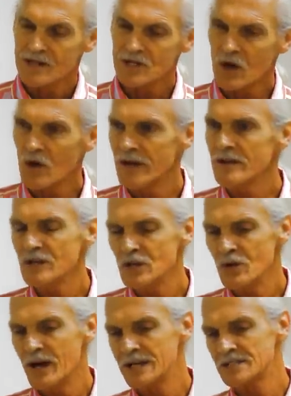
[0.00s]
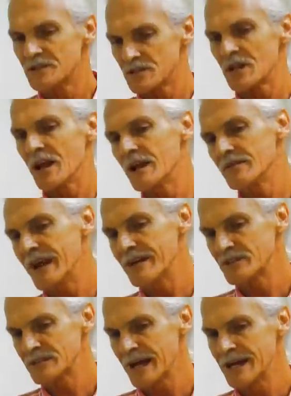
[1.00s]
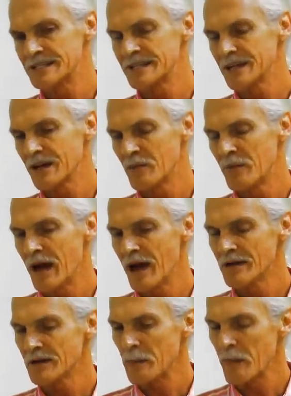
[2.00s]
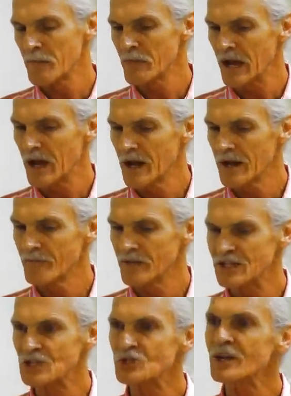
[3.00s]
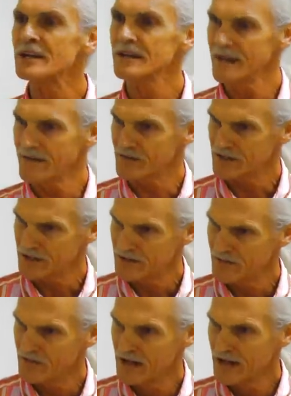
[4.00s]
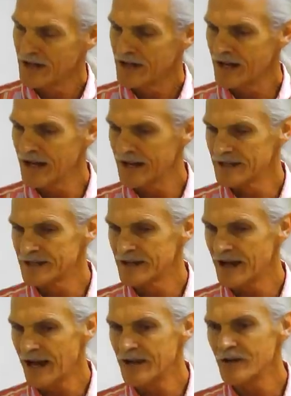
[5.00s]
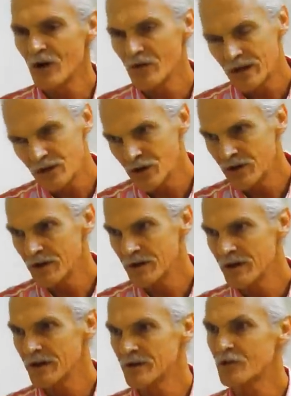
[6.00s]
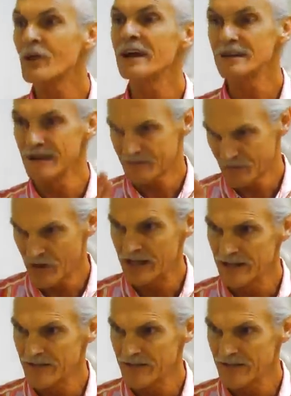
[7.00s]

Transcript: So in the U.S., there's a lot of advertising about string lift. And I know that... Thread lift,